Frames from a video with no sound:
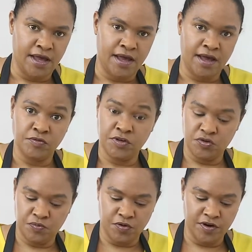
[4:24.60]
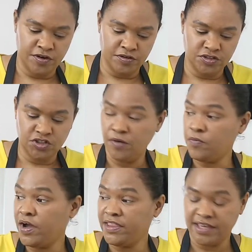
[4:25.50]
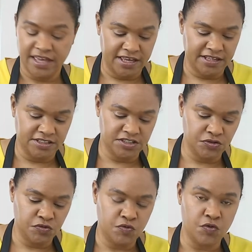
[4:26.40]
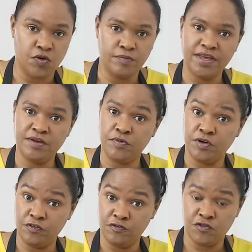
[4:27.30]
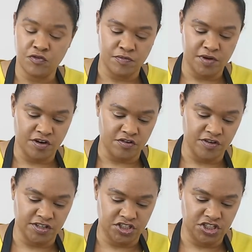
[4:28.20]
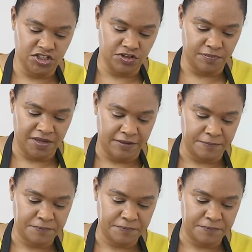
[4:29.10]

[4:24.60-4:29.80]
And when you pour it on top while the cake is still warm, it will form a crunchy topping